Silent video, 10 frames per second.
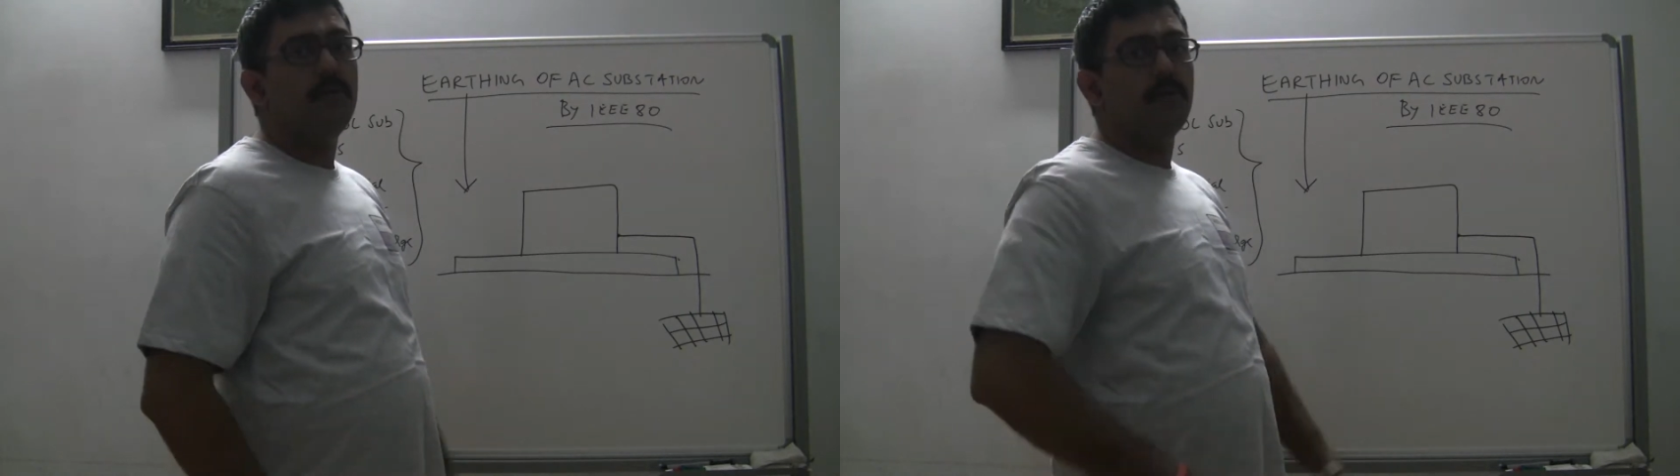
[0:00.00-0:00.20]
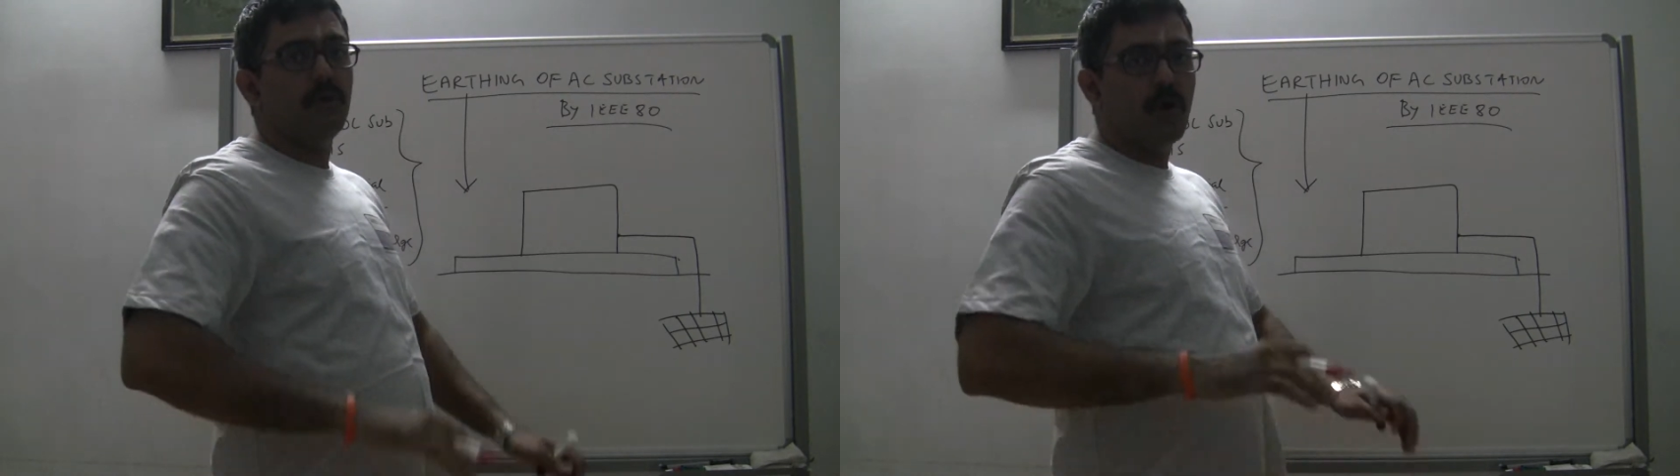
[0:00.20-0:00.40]

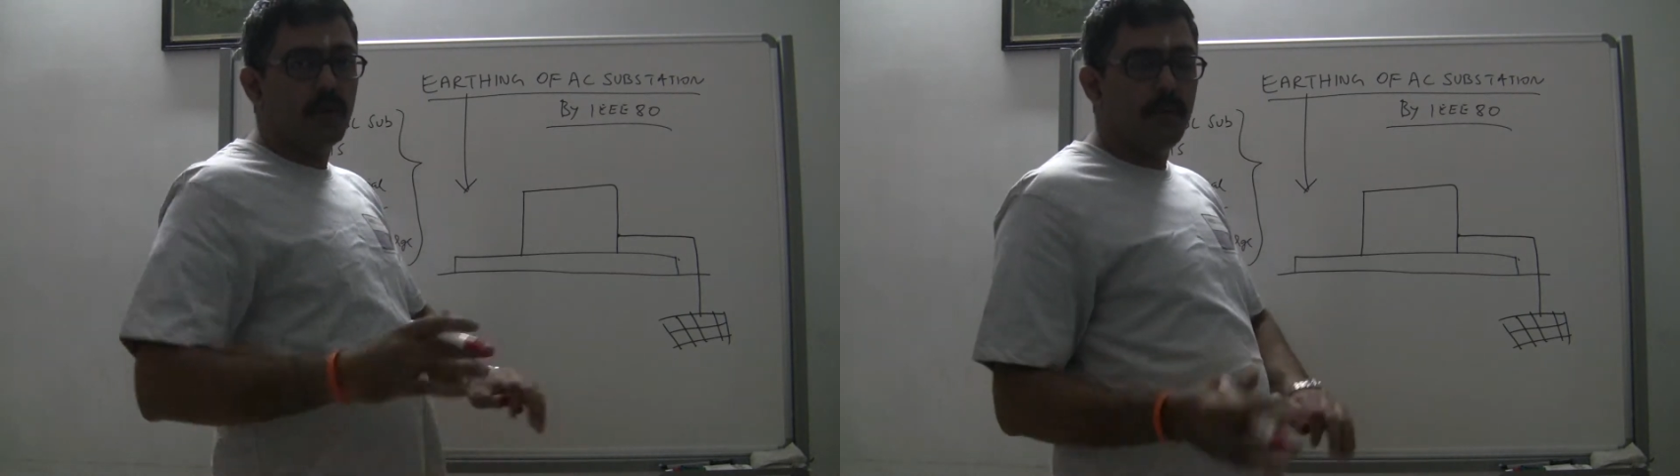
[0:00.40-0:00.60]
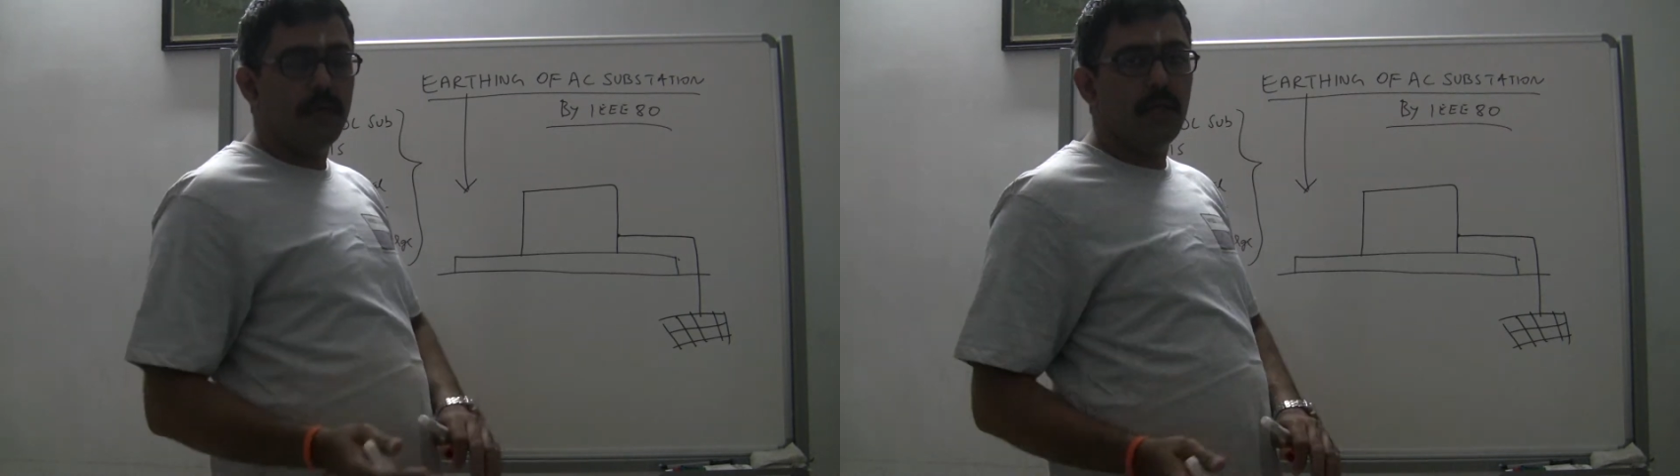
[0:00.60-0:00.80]

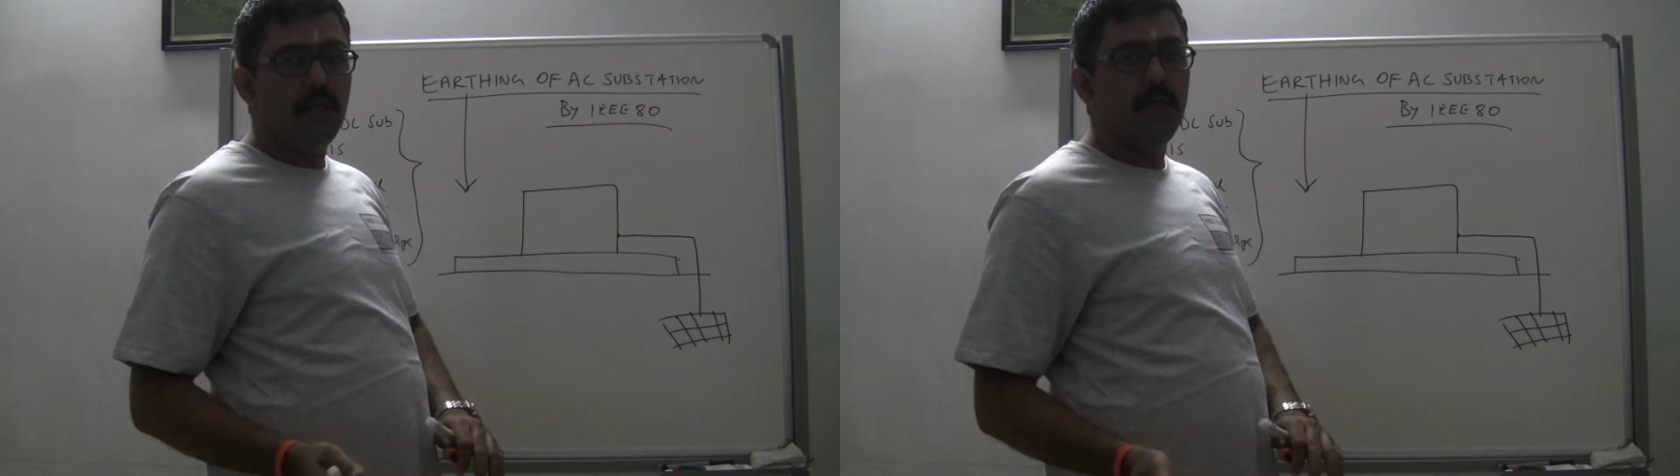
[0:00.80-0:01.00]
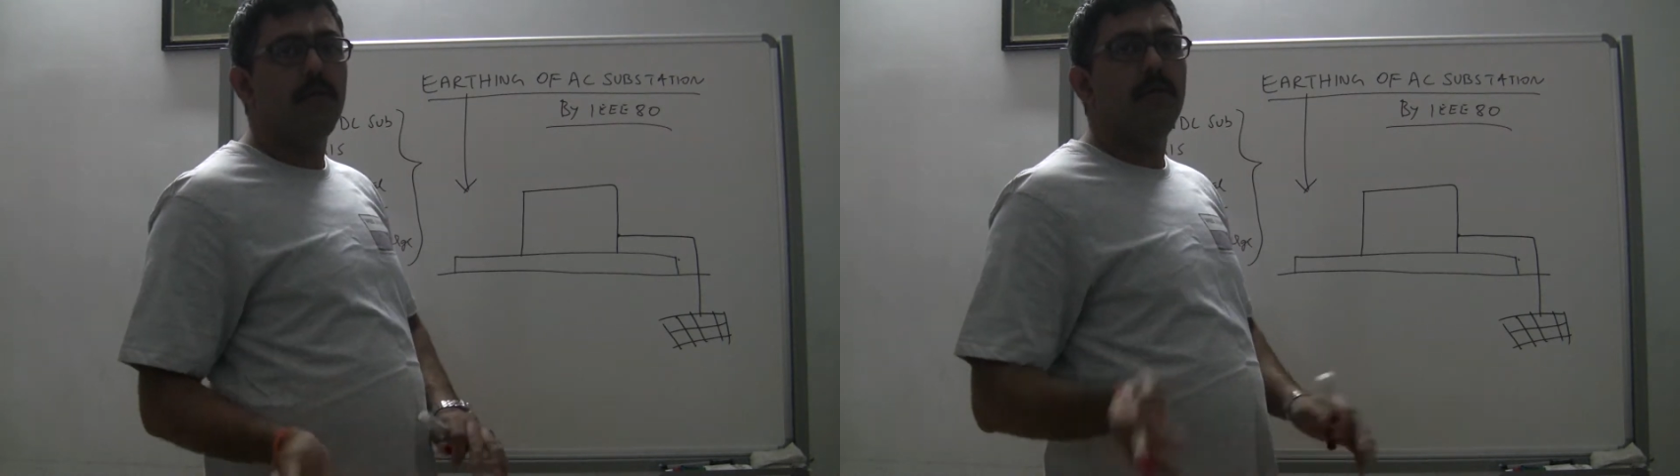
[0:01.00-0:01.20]
non-metal,
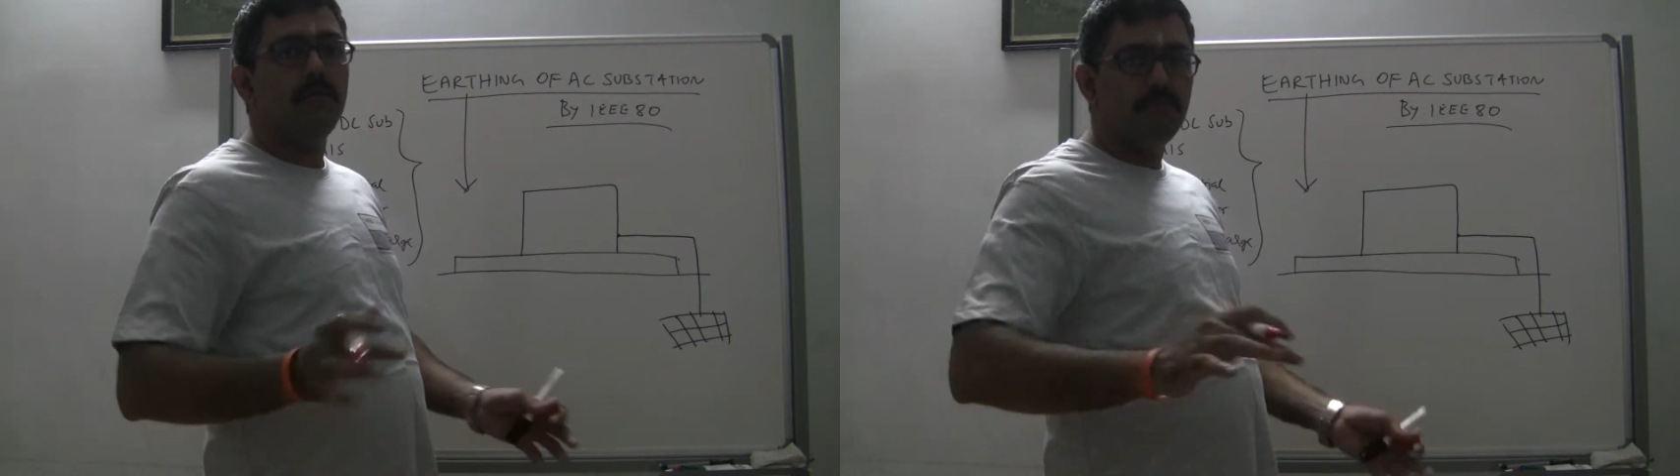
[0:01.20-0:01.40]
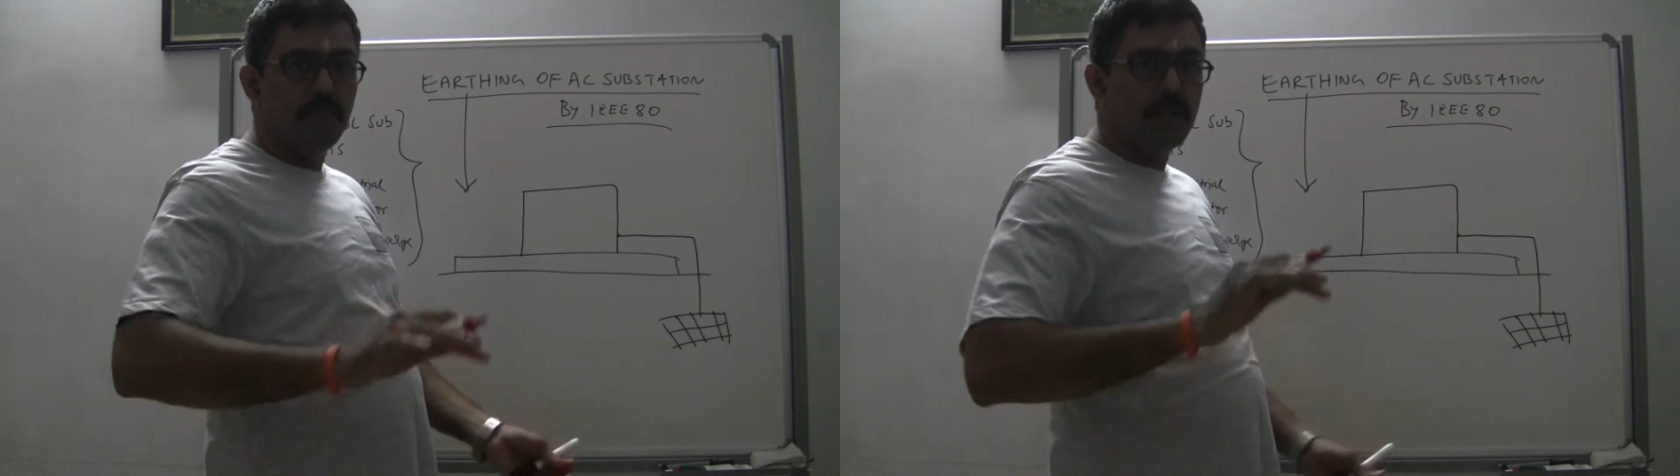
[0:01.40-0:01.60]

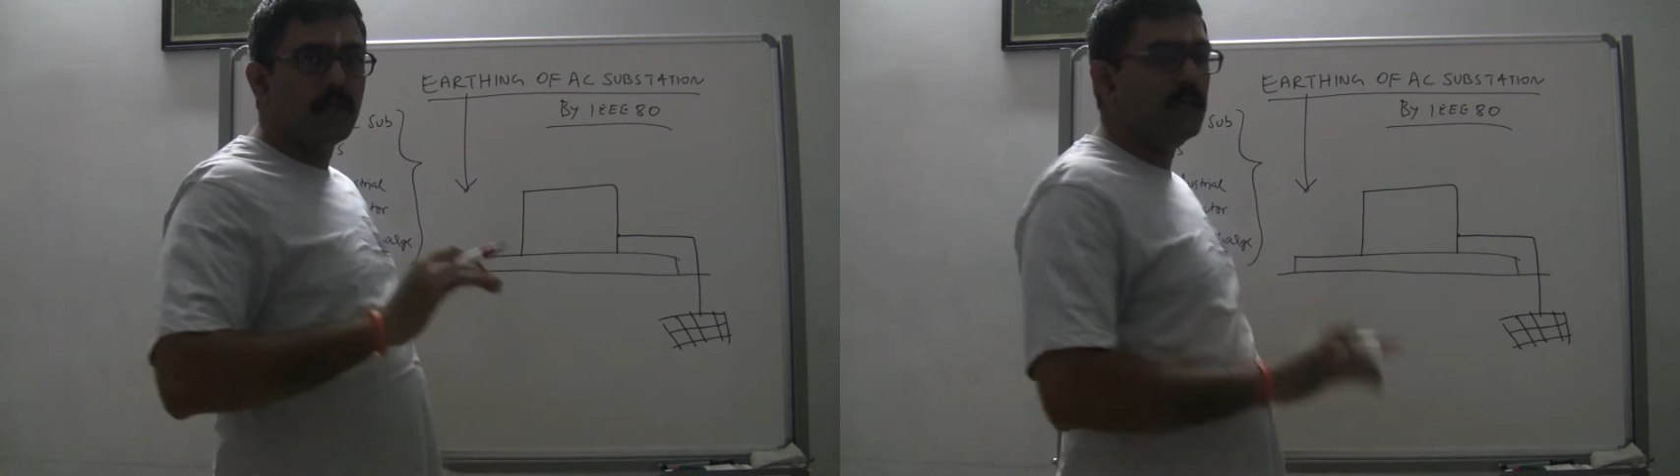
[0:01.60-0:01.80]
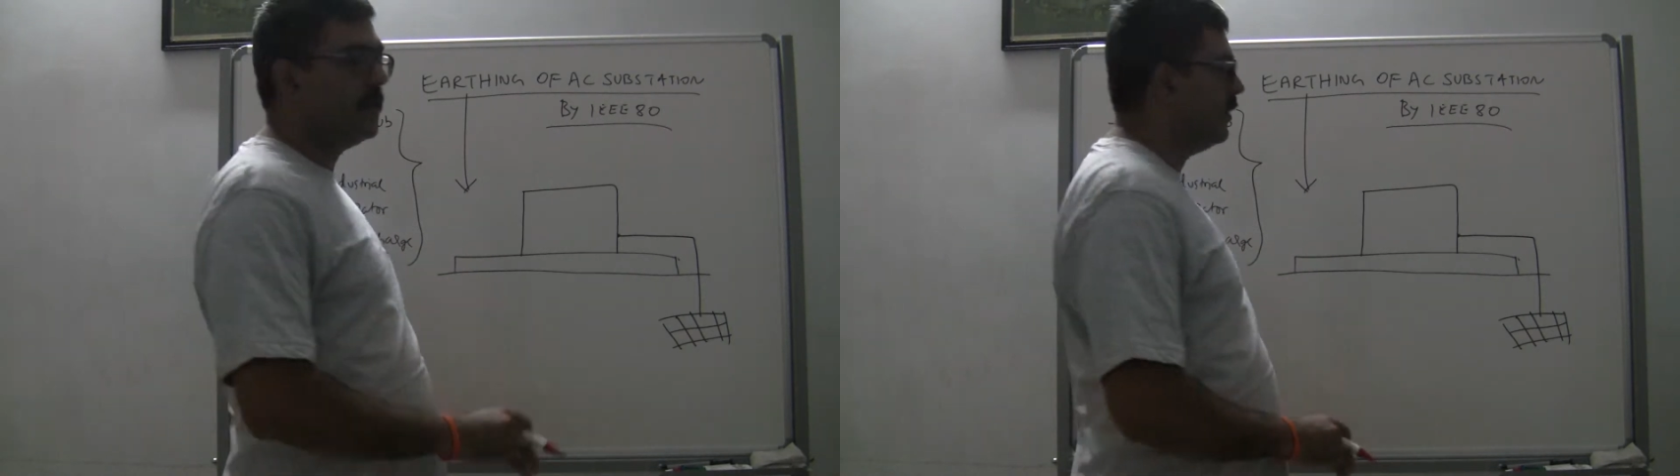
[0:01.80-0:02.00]
metal.